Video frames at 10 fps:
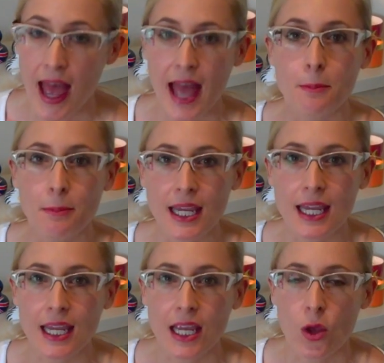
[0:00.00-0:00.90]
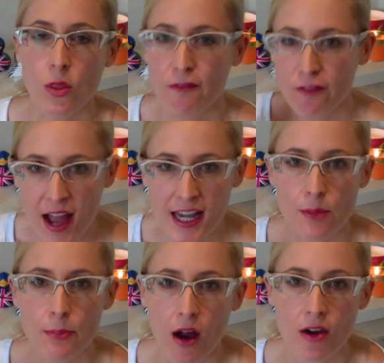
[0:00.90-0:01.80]
and B, the finer the
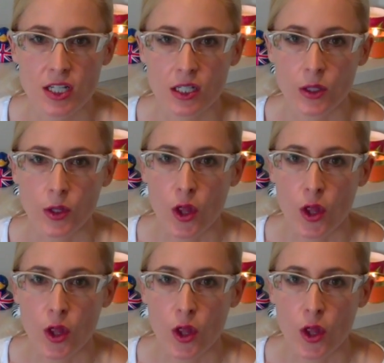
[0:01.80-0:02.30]
particle,